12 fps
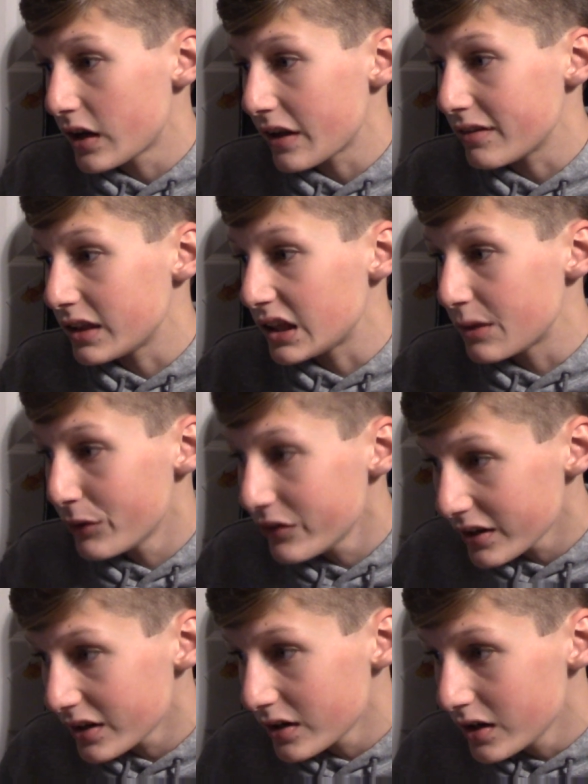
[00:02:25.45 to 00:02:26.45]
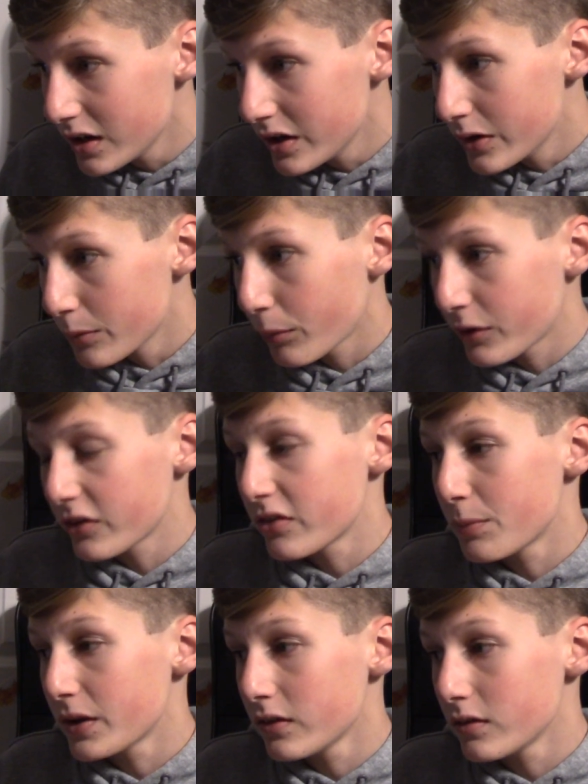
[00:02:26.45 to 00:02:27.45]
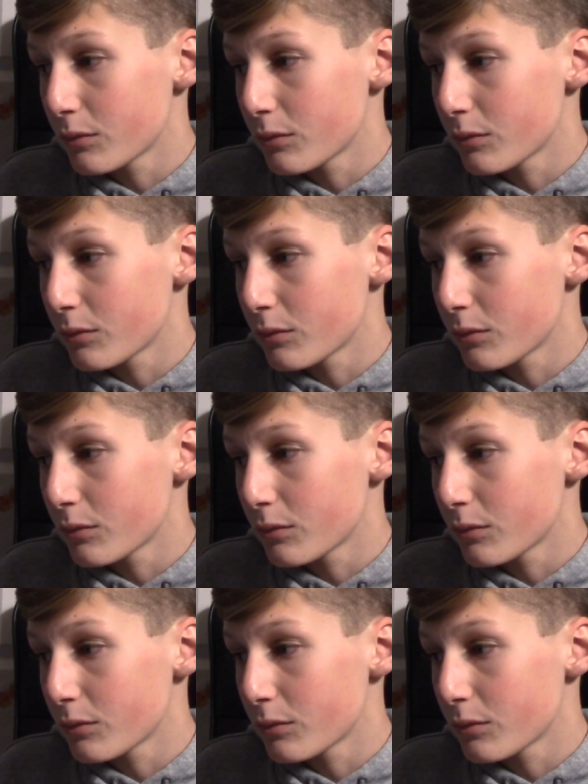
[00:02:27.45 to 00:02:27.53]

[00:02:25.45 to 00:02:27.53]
as limited participant.